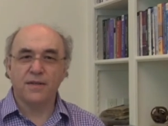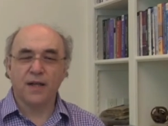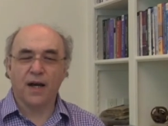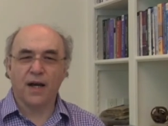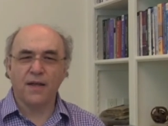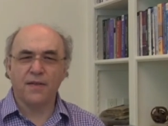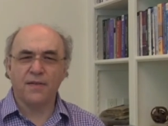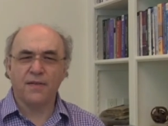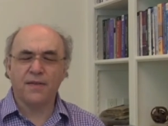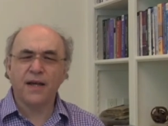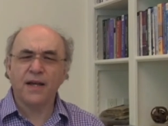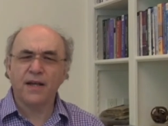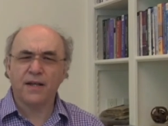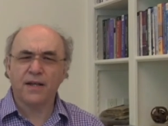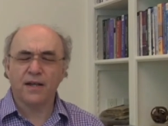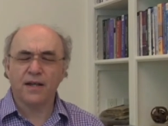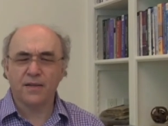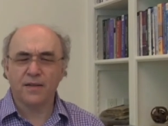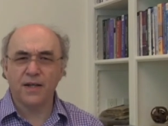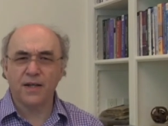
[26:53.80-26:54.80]
I think
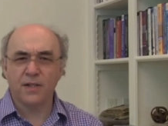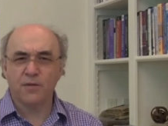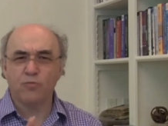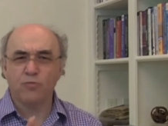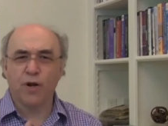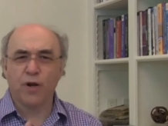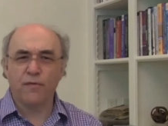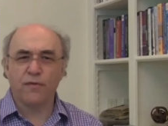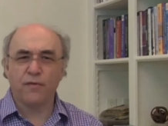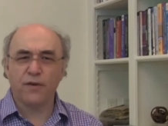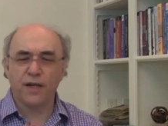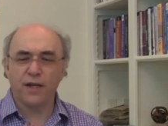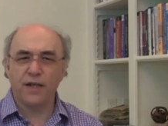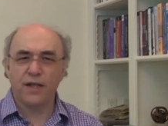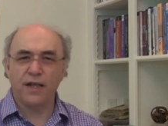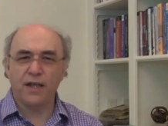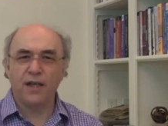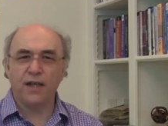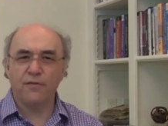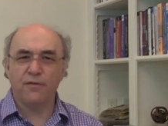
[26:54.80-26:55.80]
it's roughly
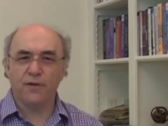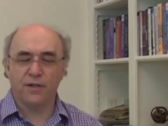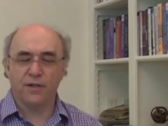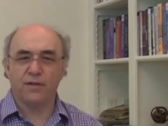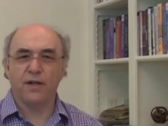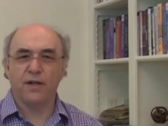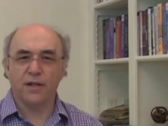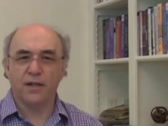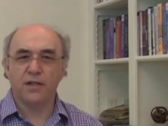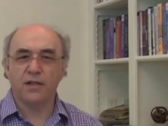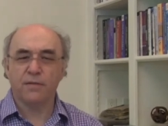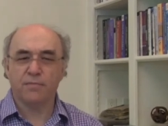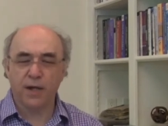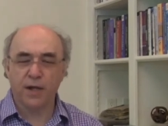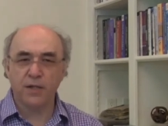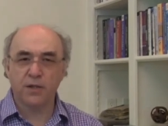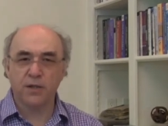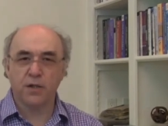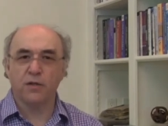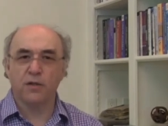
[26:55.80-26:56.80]
even, and it
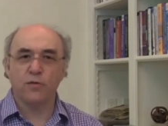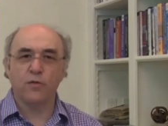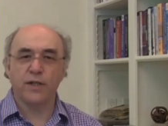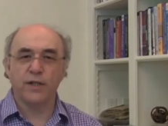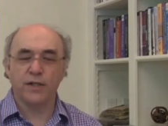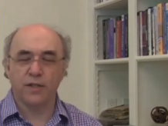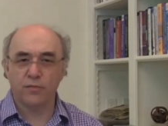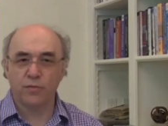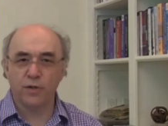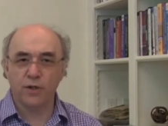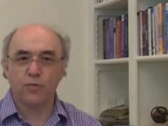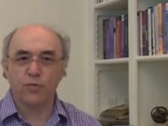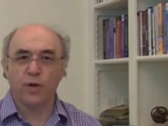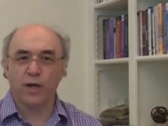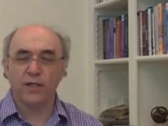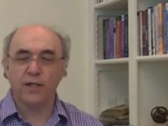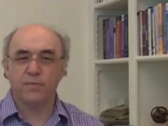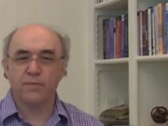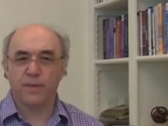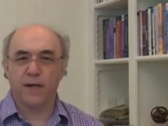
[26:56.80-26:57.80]
depends on the wind, which way
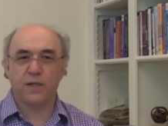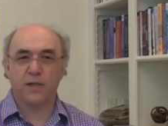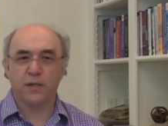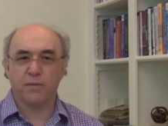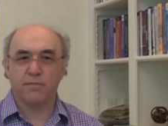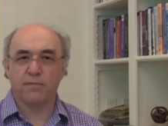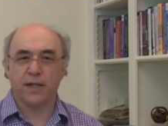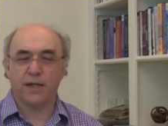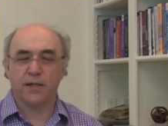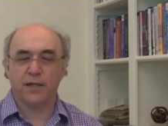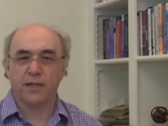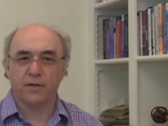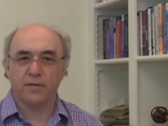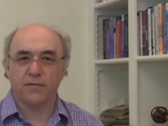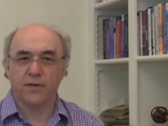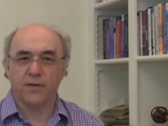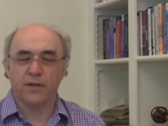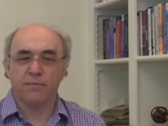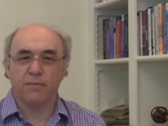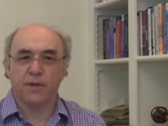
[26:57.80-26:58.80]
it's better
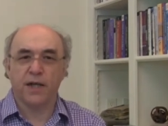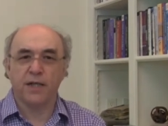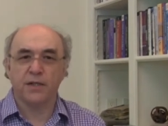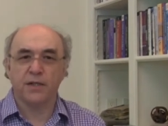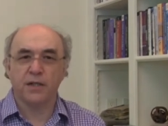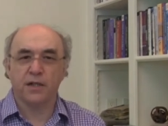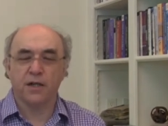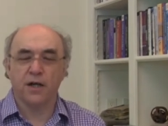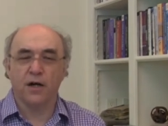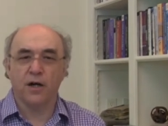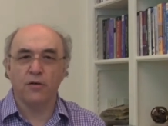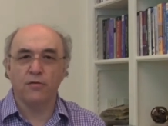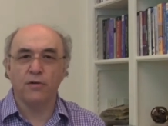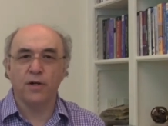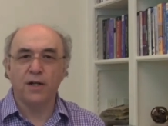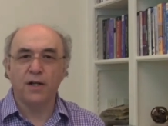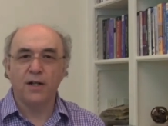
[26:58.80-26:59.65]
for the plane to go.